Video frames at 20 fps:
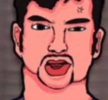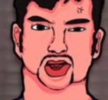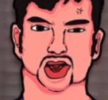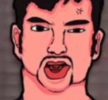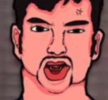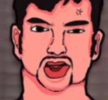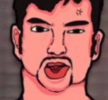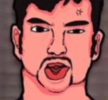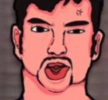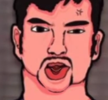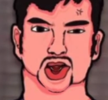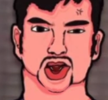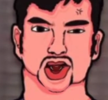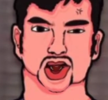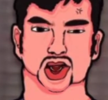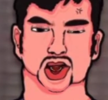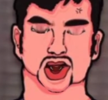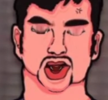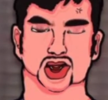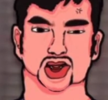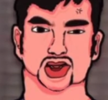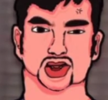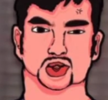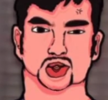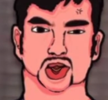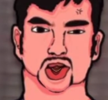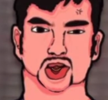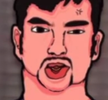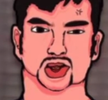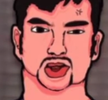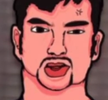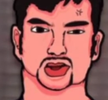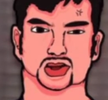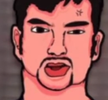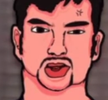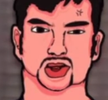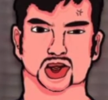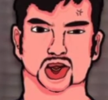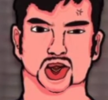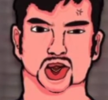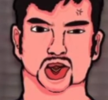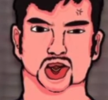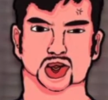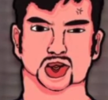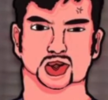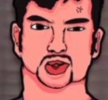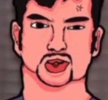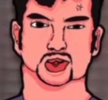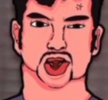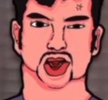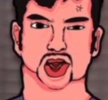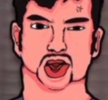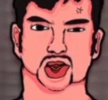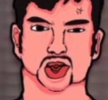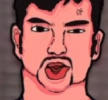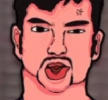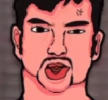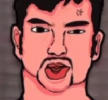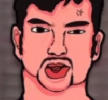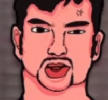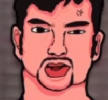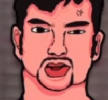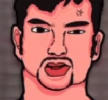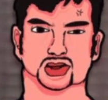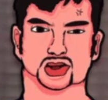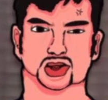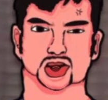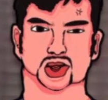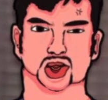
And on today's show, you know what we're going to do.